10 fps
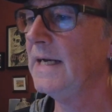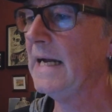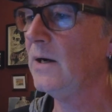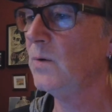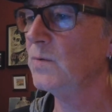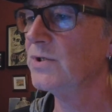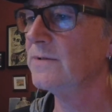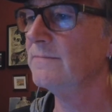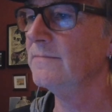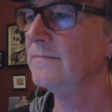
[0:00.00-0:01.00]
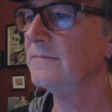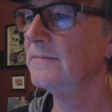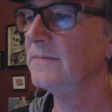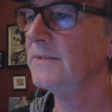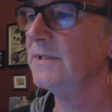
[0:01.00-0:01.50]
Ouch.
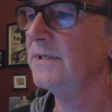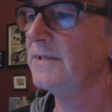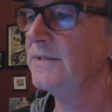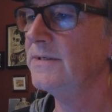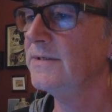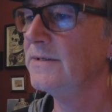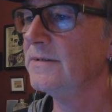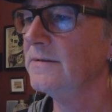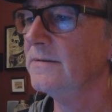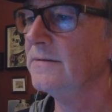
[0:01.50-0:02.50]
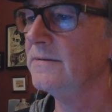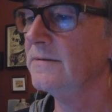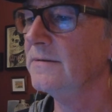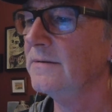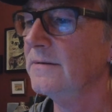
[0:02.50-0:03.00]
He's...
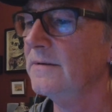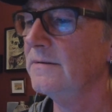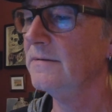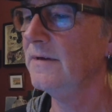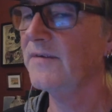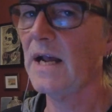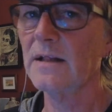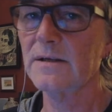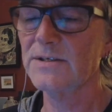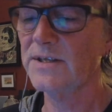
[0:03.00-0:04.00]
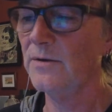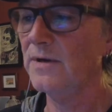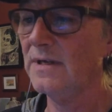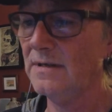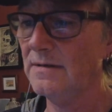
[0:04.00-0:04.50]
If Gallagher's down,
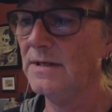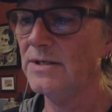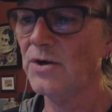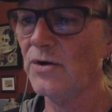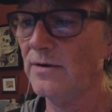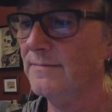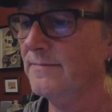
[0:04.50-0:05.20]
he's hurt.